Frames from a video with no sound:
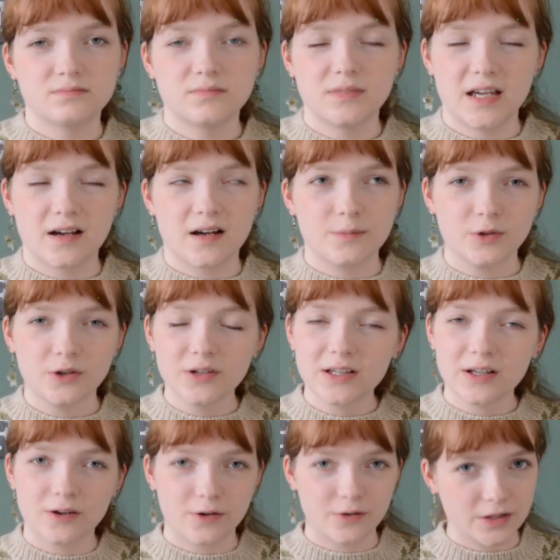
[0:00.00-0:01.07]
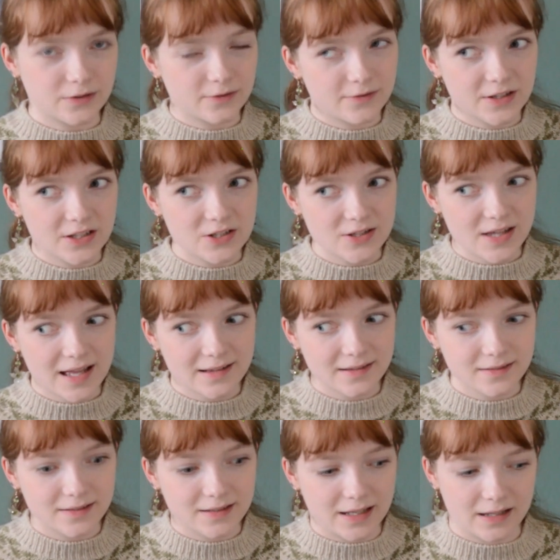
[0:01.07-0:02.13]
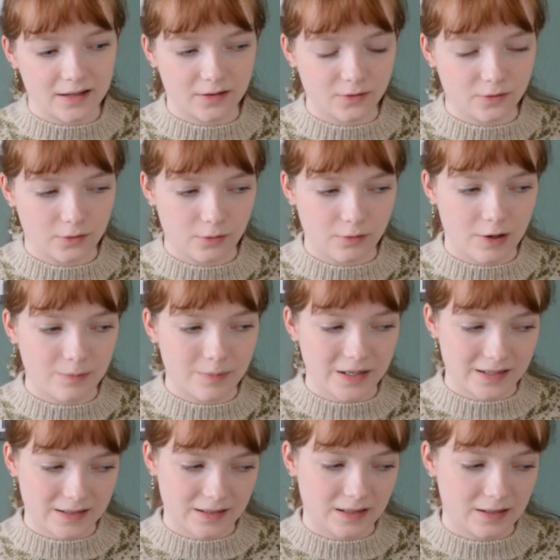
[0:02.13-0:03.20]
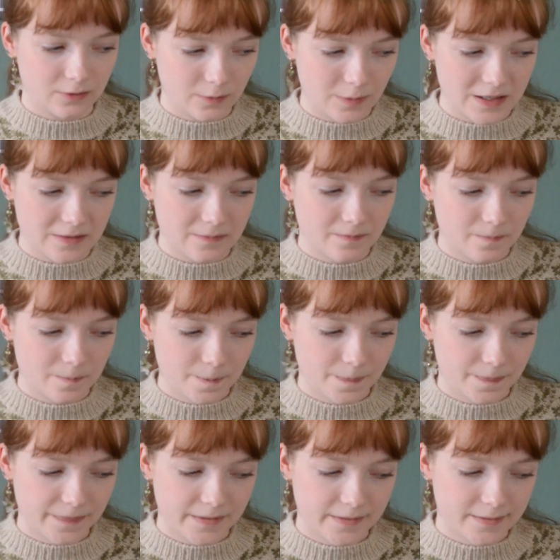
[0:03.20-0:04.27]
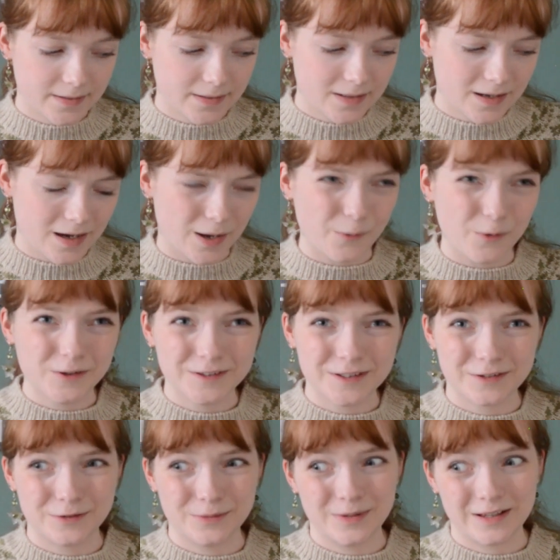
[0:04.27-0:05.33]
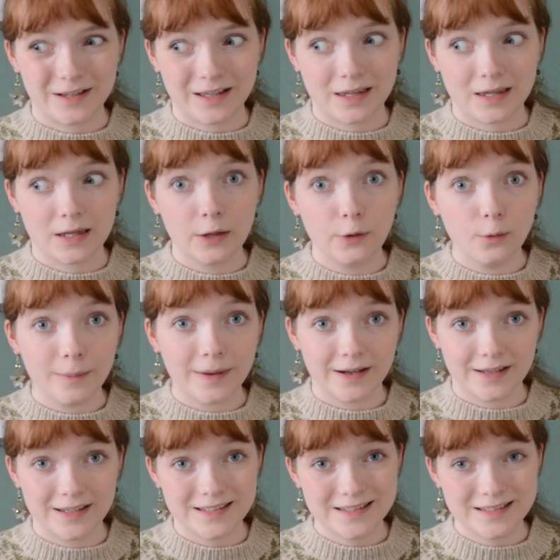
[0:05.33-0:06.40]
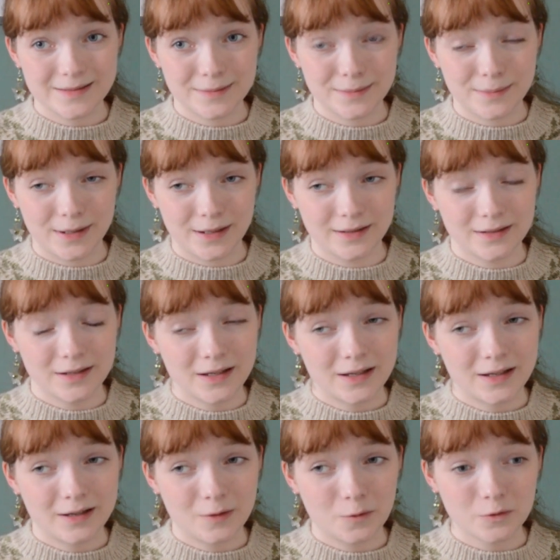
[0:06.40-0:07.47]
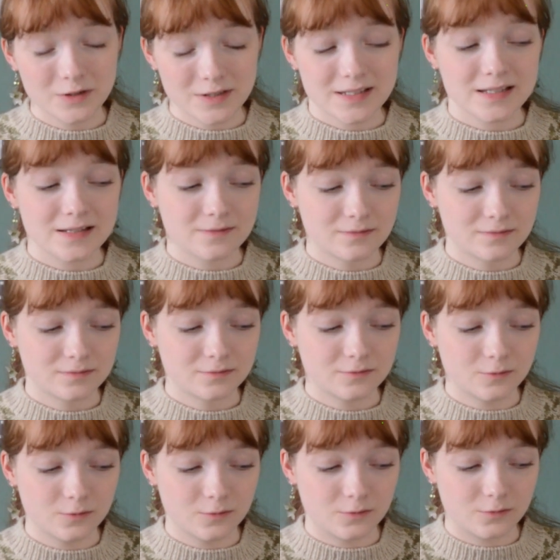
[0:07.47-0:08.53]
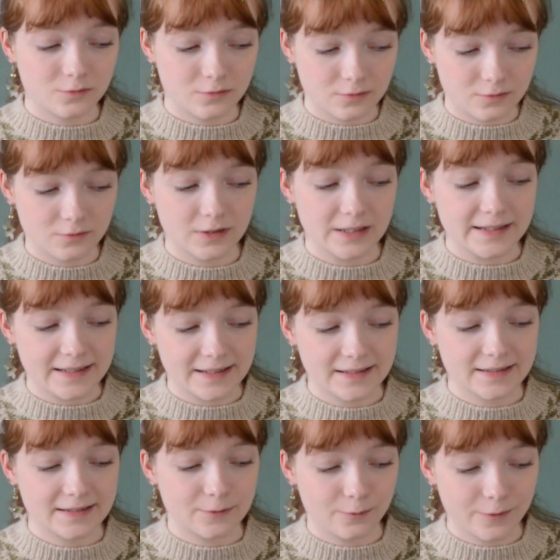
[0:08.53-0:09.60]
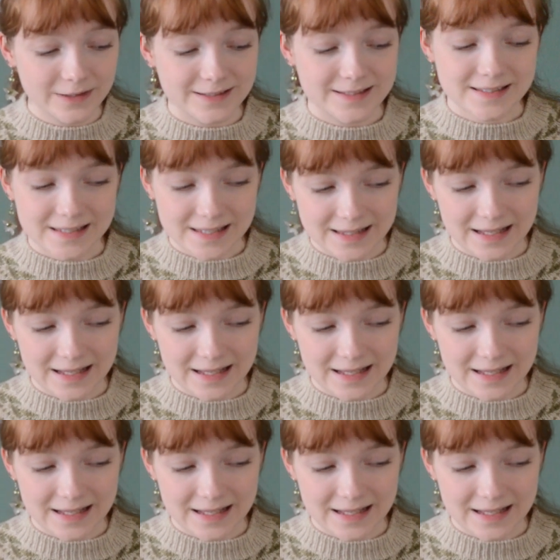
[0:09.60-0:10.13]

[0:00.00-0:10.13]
Yeah, I'm not in a hurry to finish that, and I don't know how big it'll be. I want it to be like humongous, but we'll see. Really, we'll see.